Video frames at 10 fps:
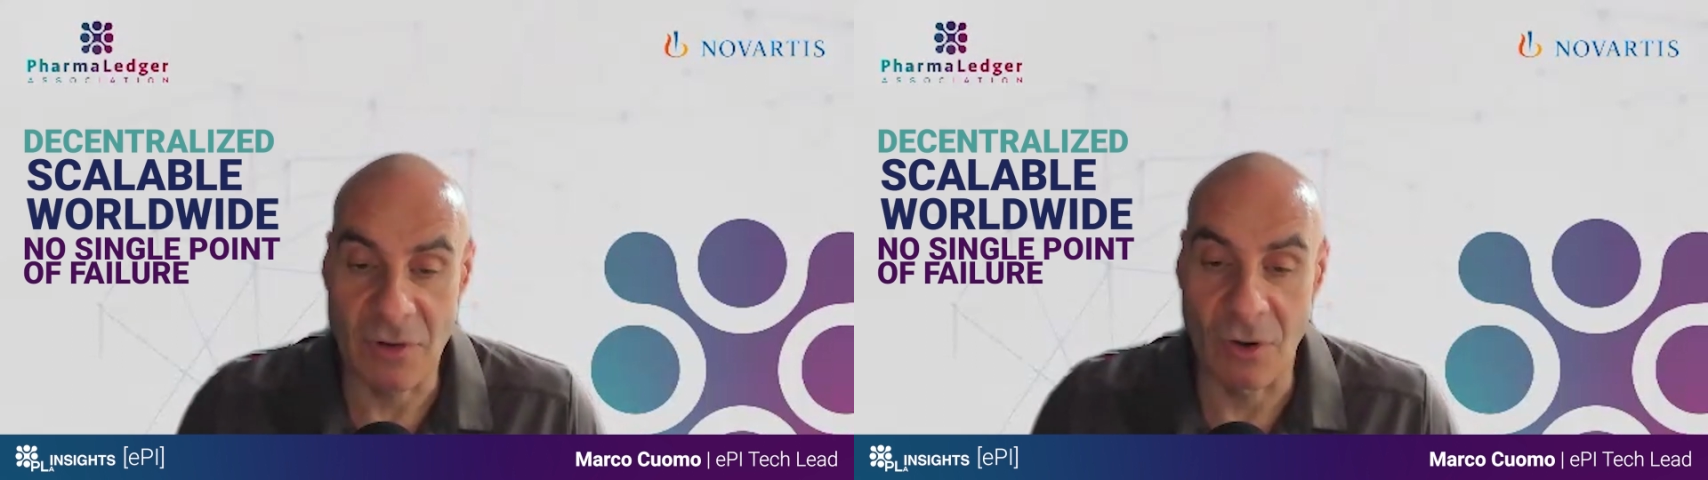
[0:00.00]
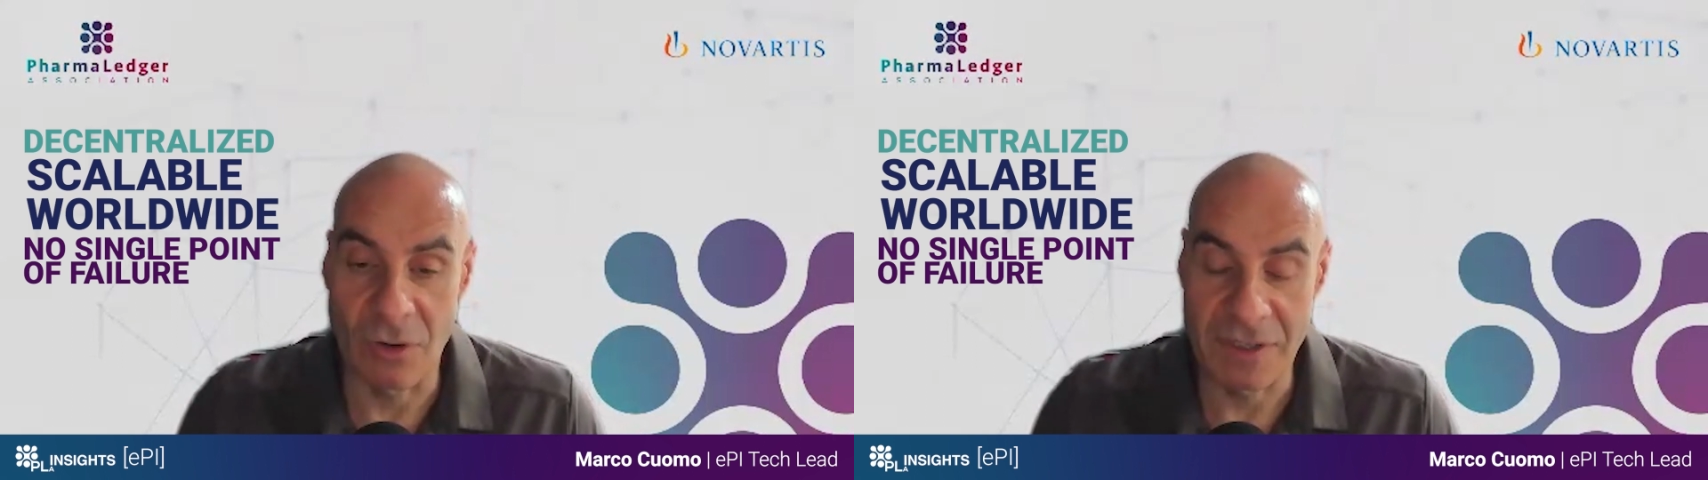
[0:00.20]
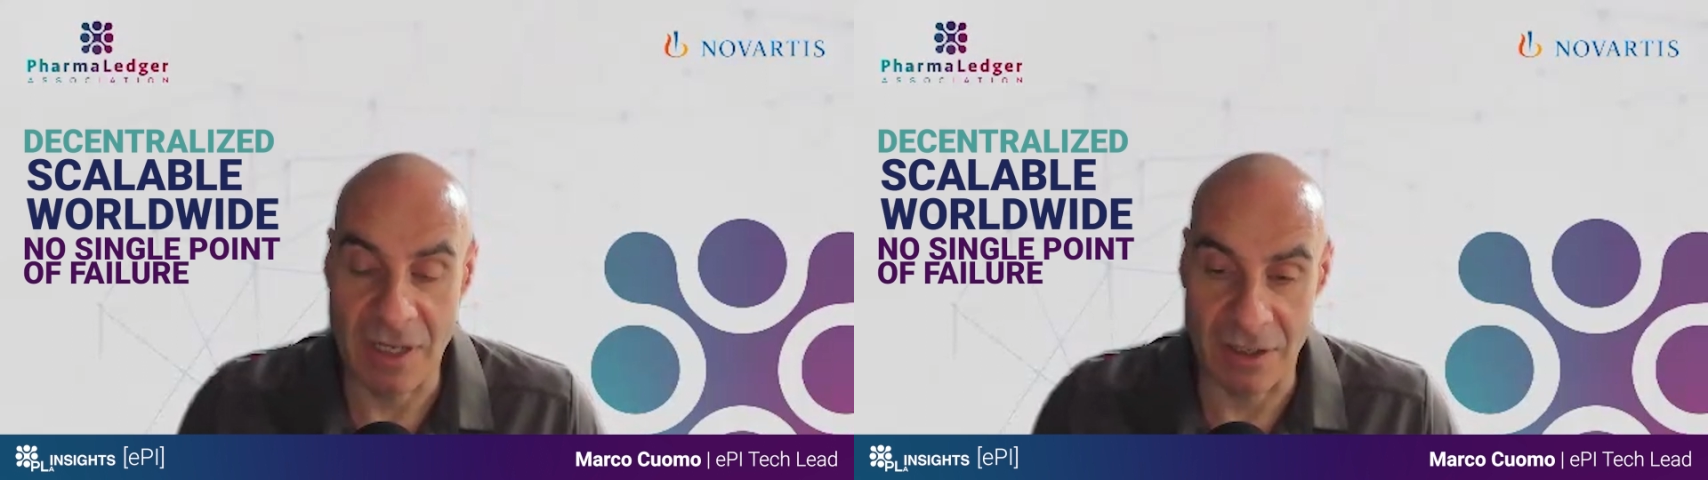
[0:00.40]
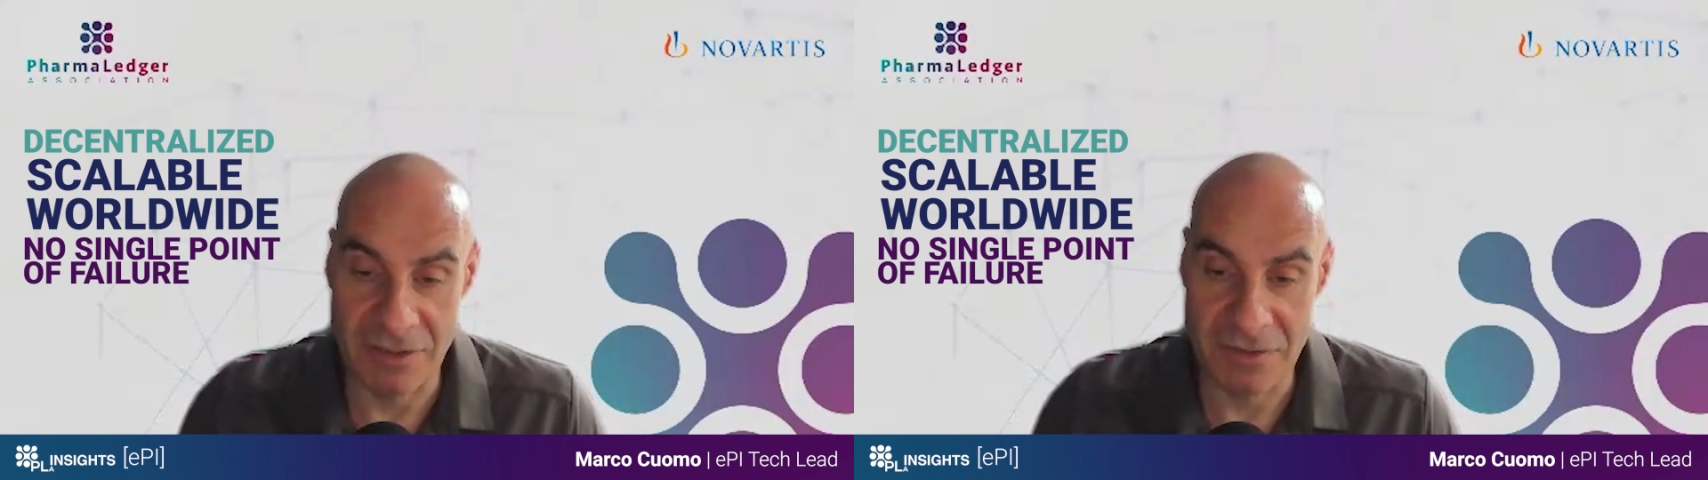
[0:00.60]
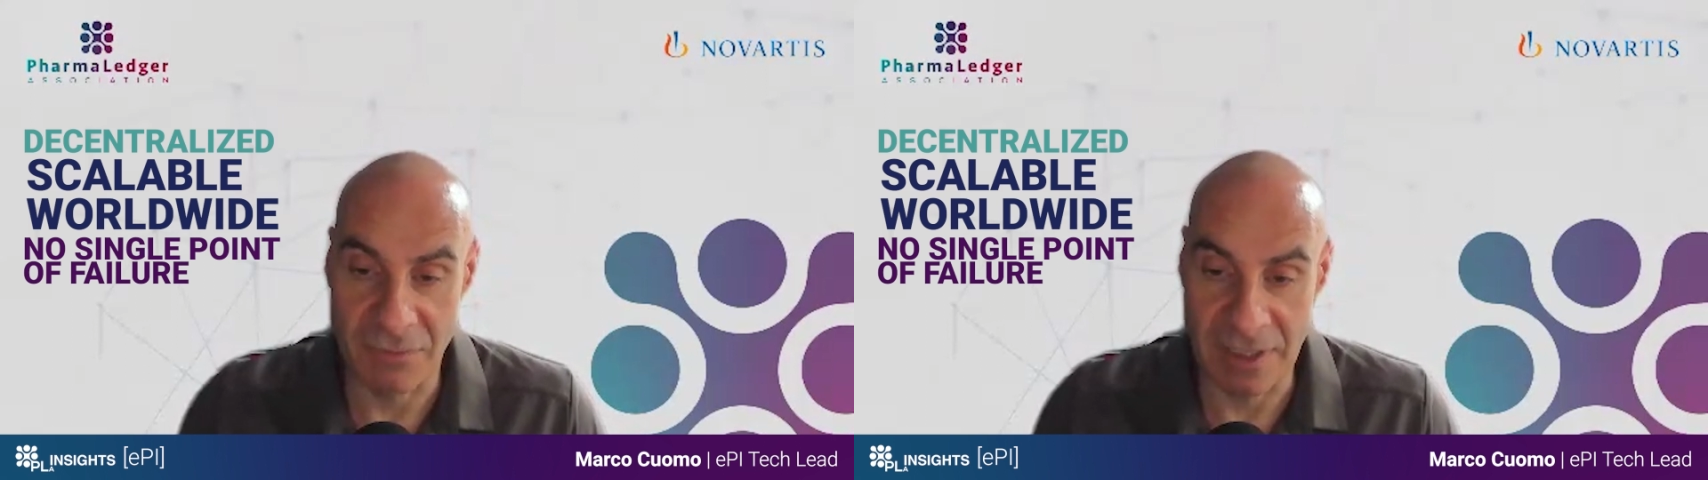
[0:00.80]
all the
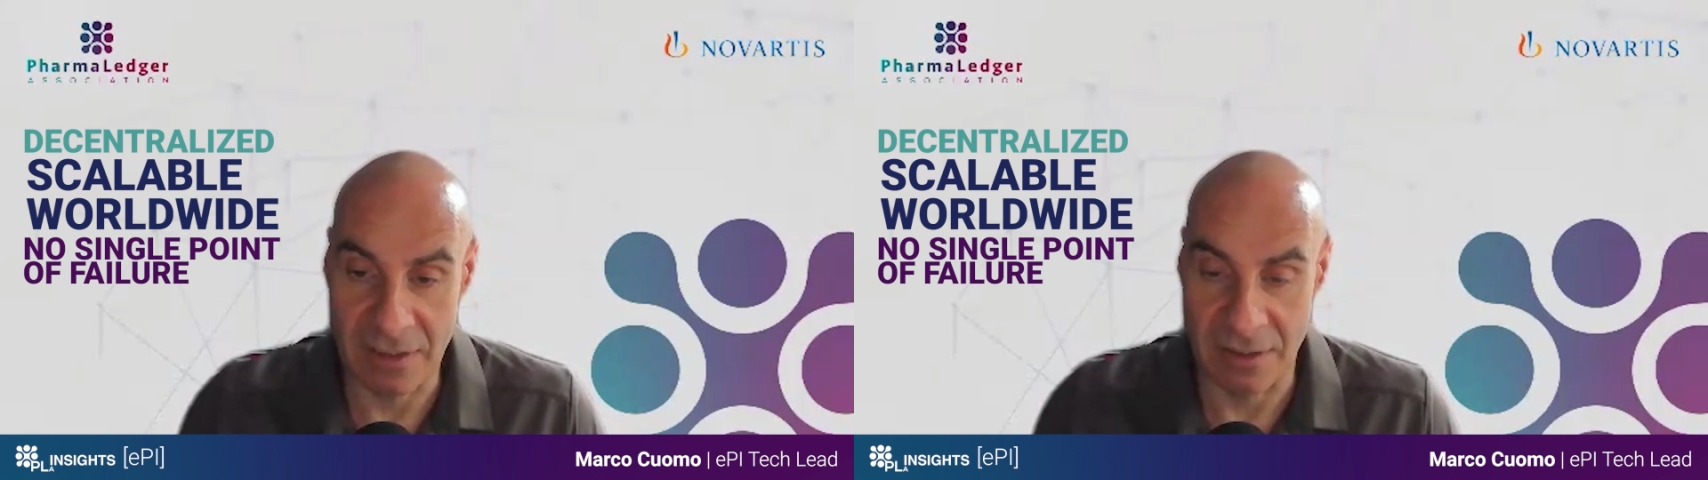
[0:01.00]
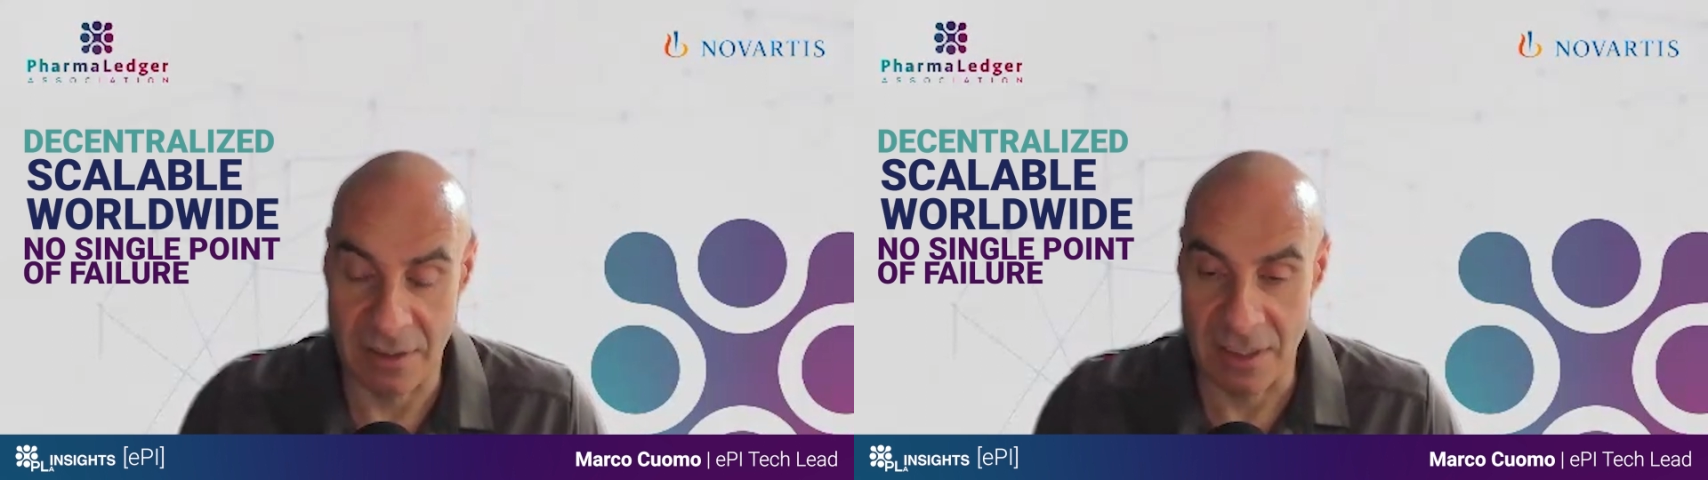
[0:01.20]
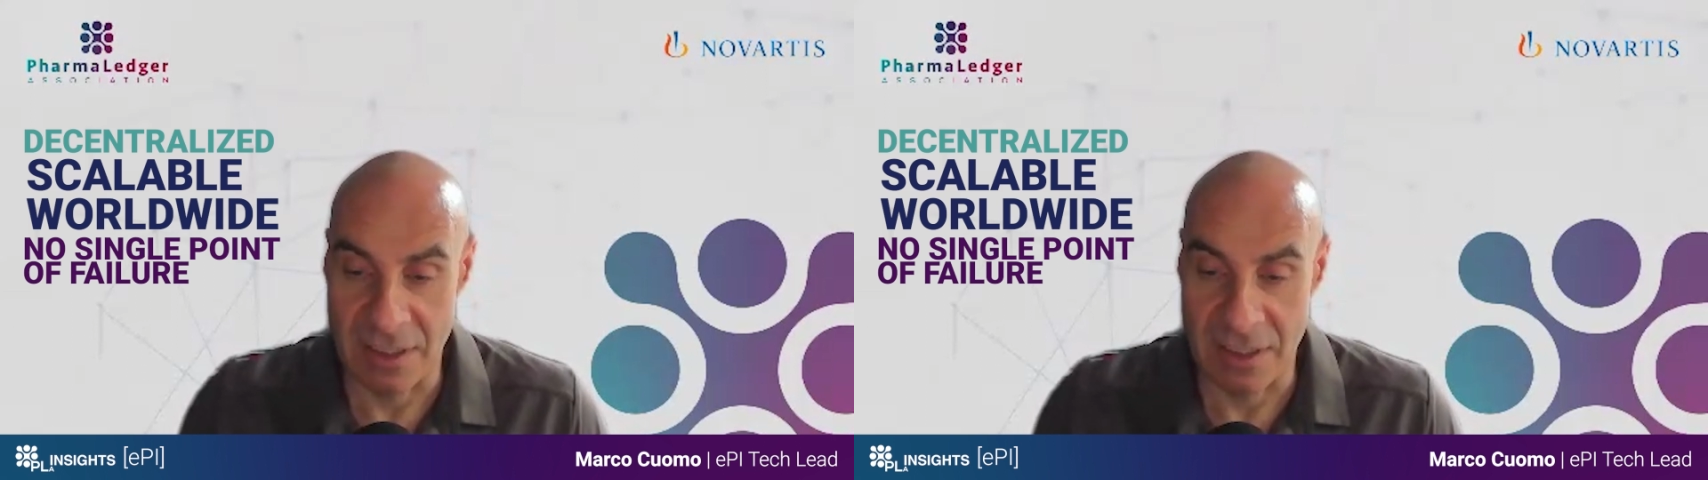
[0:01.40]
others will.